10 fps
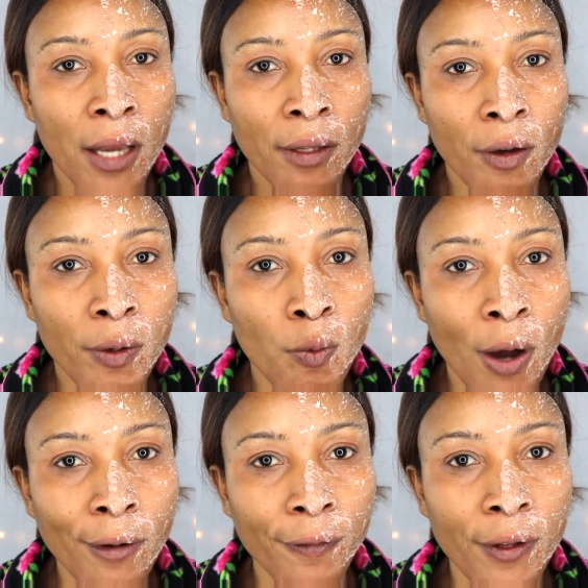Now the
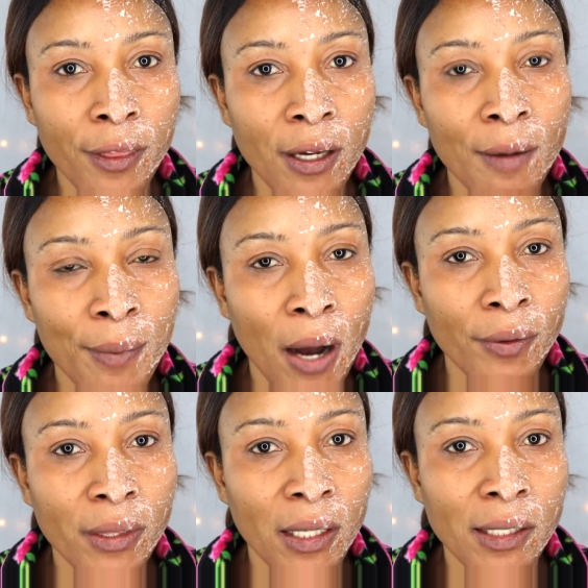wonderful thing
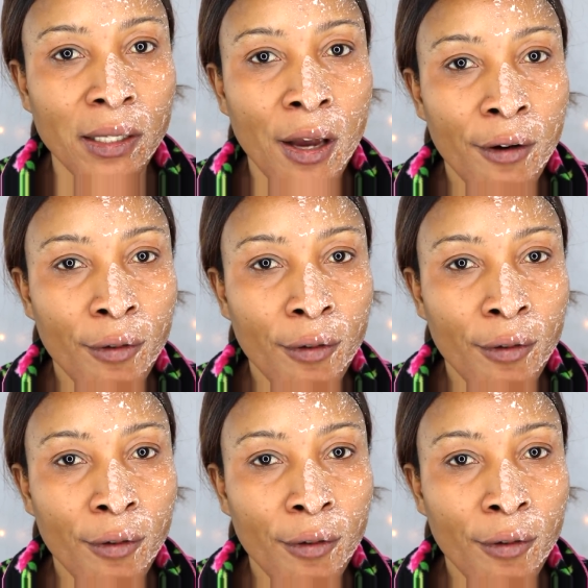about this